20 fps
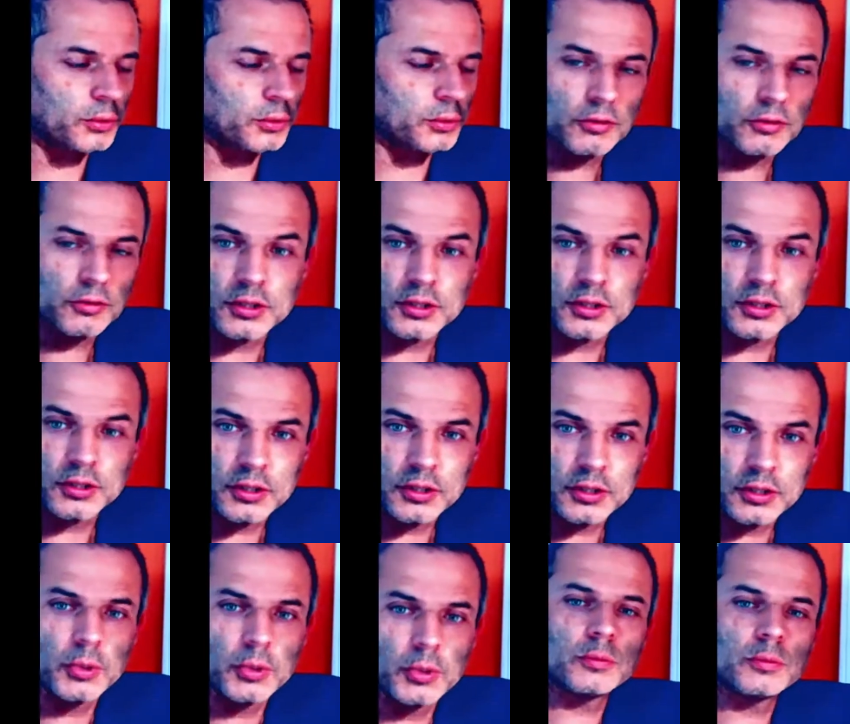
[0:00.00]
So we have
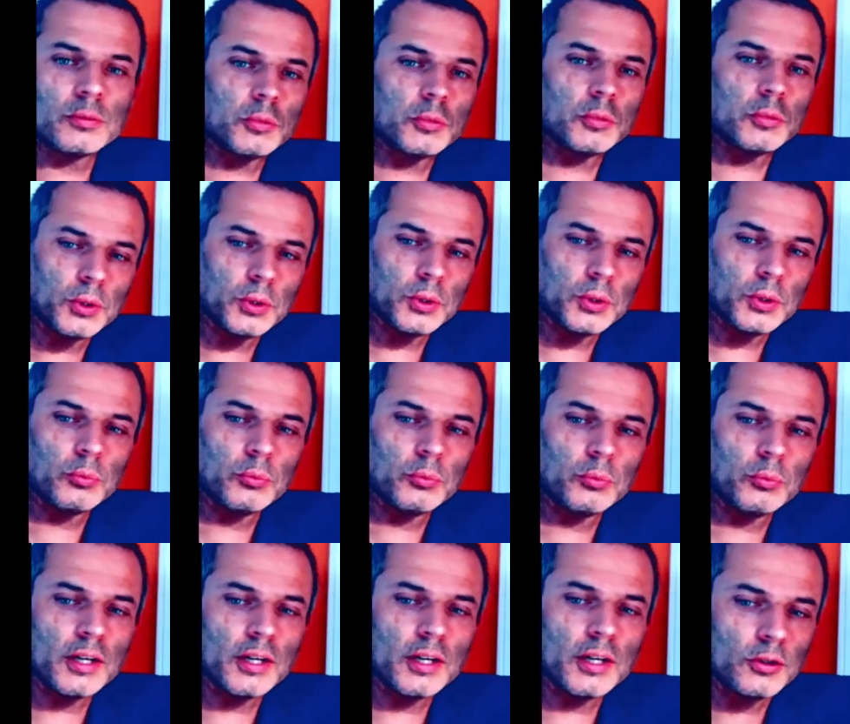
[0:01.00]
crystalline domains, but between
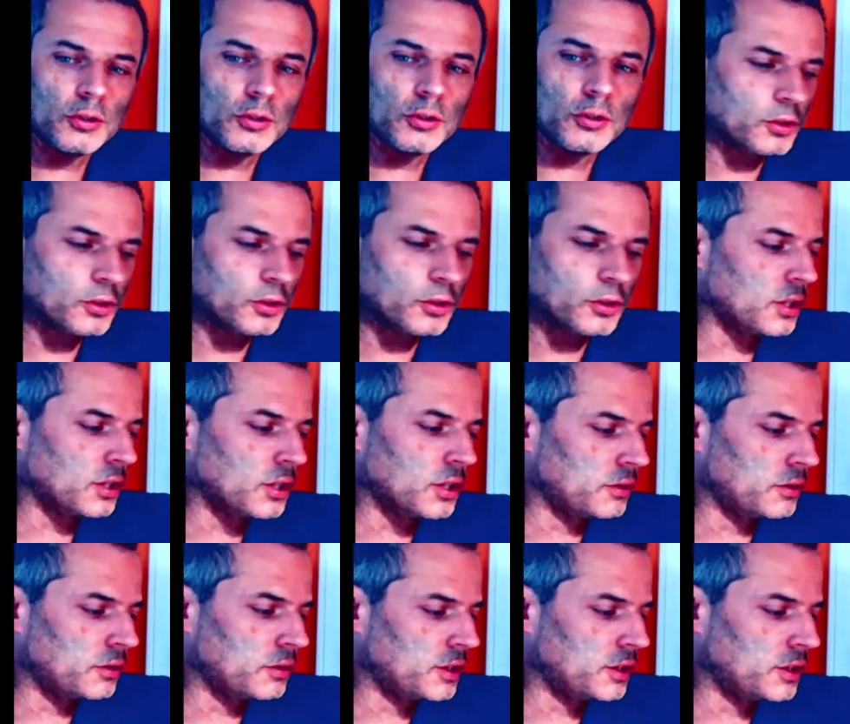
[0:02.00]
them we have
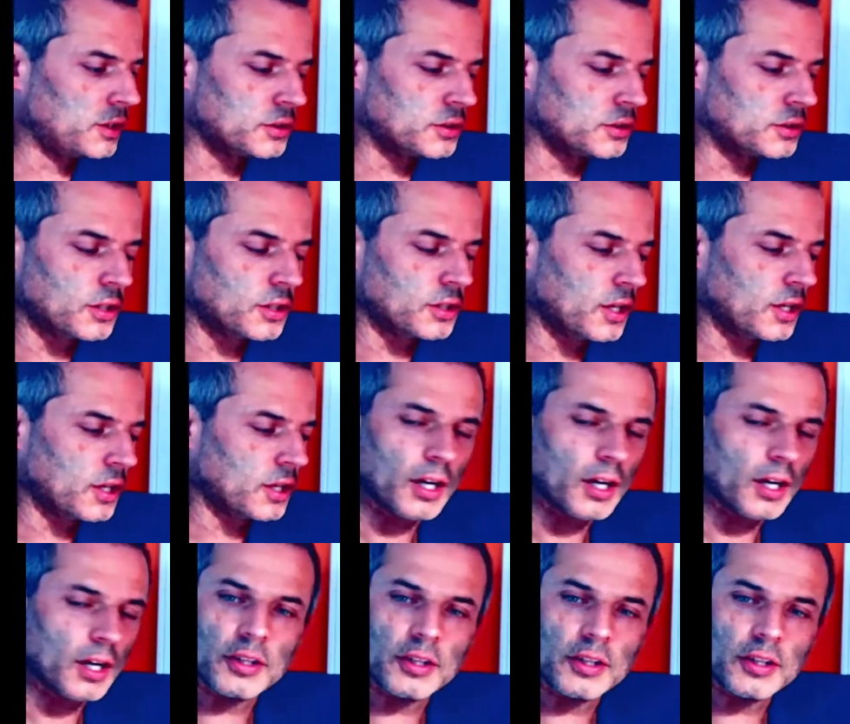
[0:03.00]
non-crystalline regions
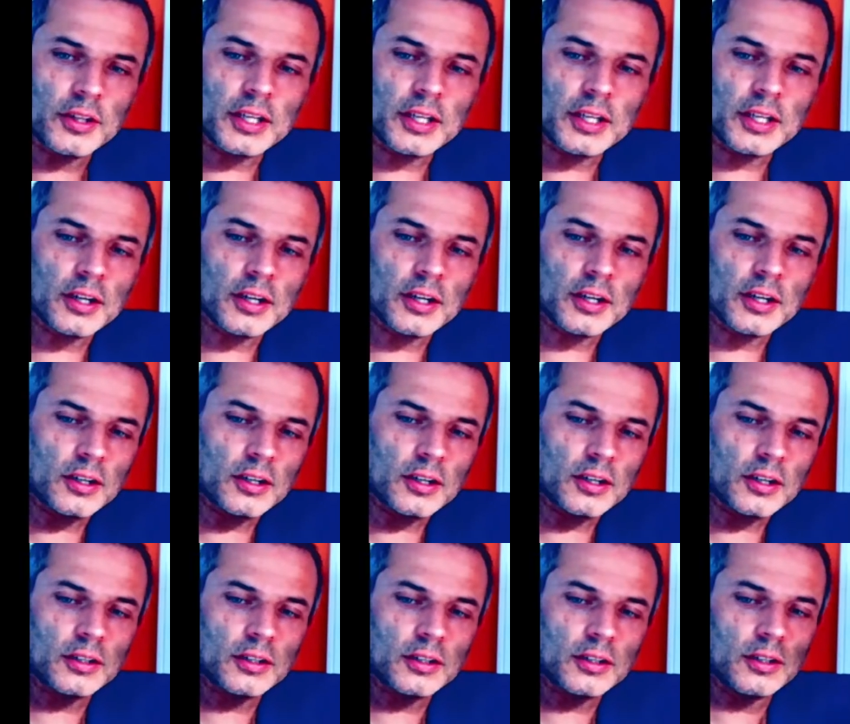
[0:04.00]
and they
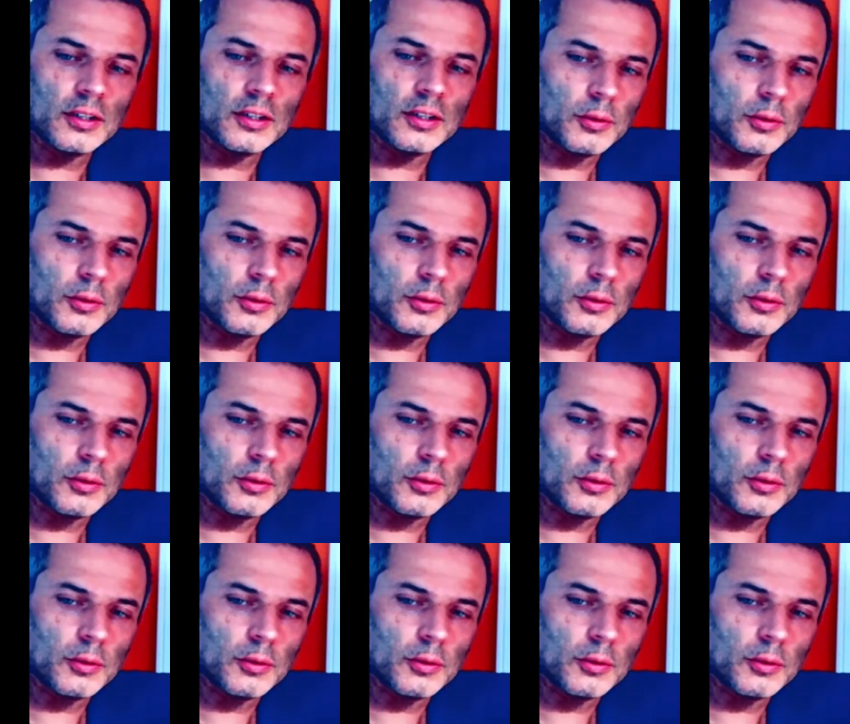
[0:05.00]
are